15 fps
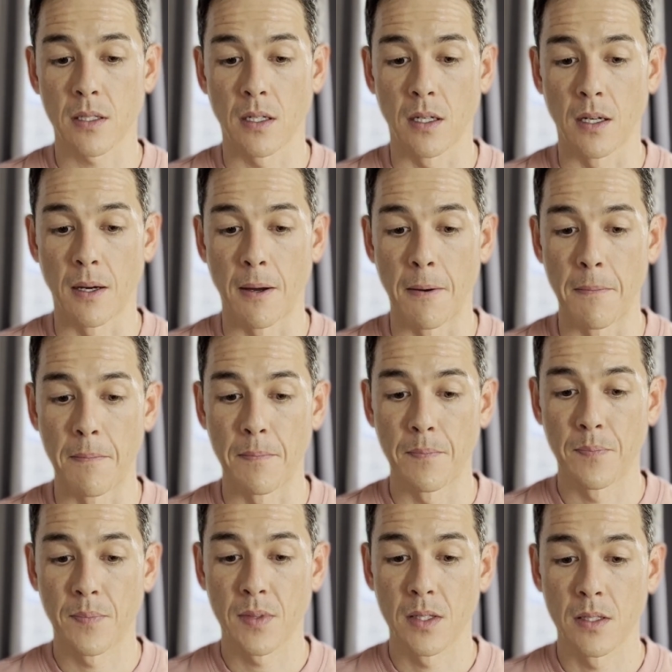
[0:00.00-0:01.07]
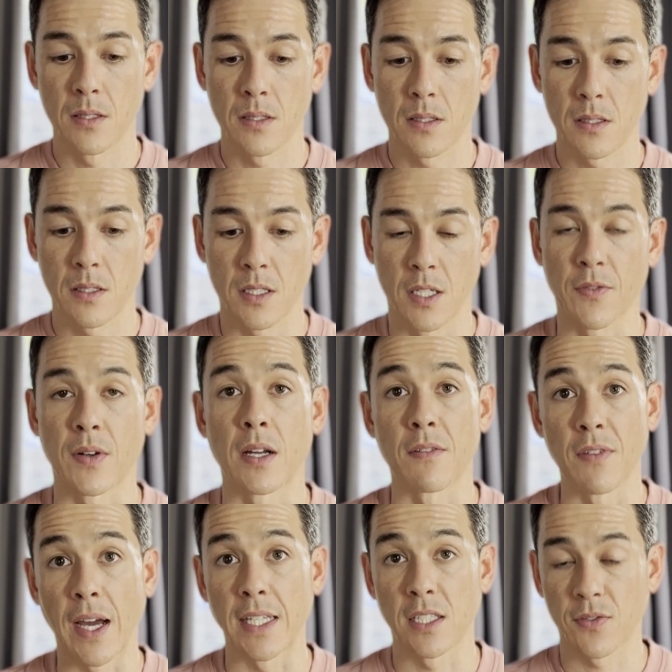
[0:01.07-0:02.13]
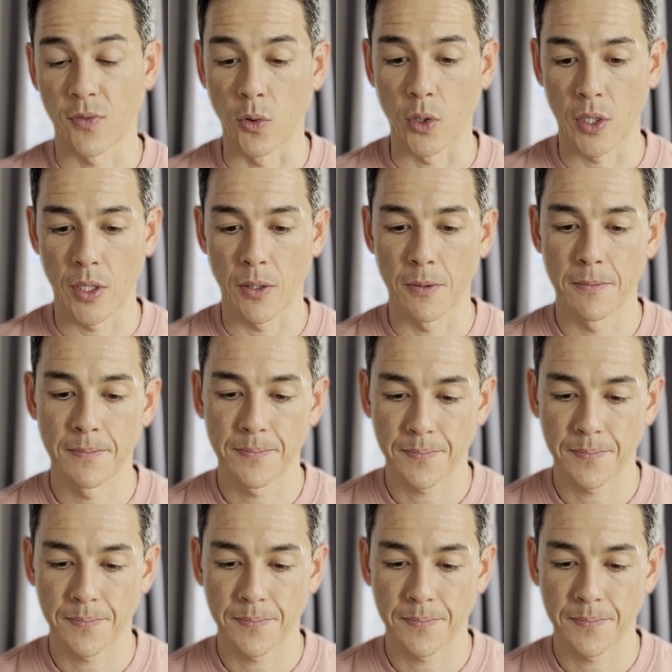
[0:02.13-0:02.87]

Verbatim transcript: um, different advice for you.